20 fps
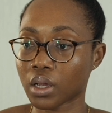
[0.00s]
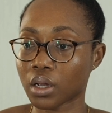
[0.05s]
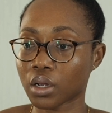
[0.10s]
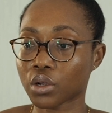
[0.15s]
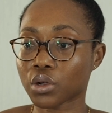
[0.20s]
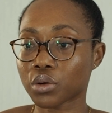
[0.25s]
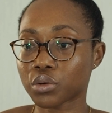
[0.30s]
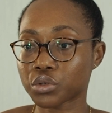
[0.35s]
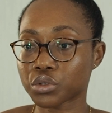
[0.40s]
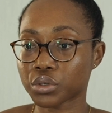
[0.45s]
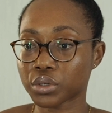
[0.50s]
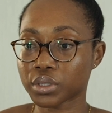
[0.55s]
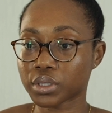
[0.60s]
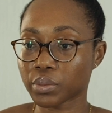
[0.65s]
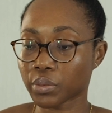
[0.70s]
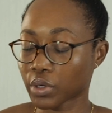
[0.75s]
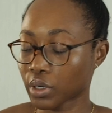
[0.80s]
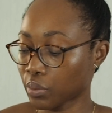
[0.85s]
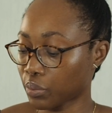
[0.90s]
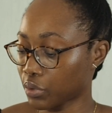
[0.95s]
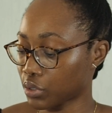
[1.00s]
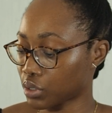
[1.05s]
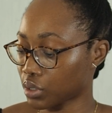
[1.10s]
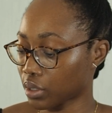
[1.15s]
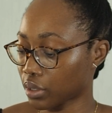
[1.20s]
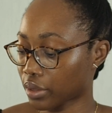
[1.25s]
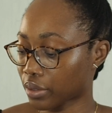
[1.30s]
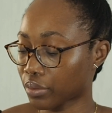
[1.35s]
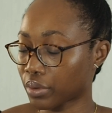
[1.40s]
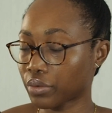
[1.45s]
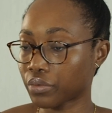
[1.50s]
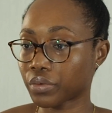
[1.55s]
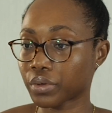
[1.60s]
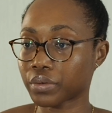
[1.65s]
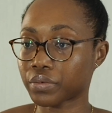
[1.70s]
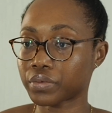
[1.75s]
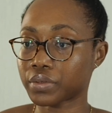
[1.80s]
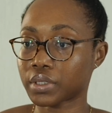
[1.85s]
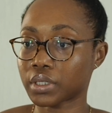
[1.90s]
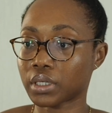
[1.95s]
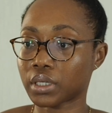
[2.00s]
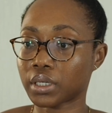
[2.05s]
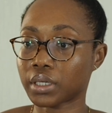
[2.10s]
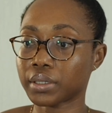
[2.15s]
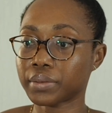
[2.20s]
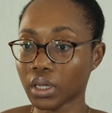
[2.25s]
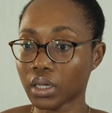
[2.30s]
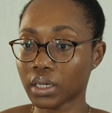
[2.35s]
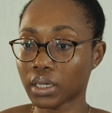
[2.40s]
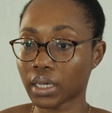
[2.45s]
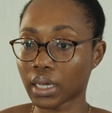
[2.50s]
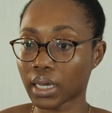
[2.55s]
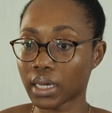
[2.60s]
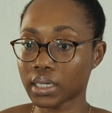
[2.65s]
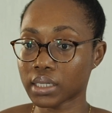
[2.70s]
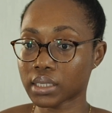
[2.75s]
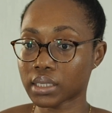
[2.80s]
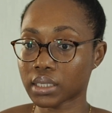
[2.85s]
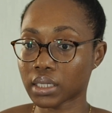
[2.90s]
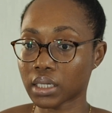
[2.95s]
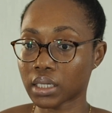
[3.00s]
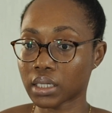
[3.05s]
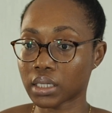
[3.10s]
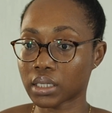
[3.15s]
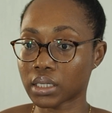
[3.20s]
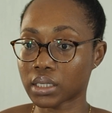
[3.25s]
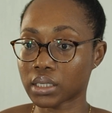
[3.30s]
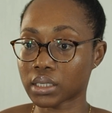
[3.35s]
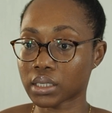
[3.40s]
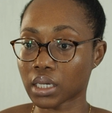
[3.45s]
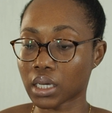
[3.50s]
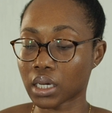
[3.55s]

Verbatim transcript: Groceries I'm gonna budget 350. Gas is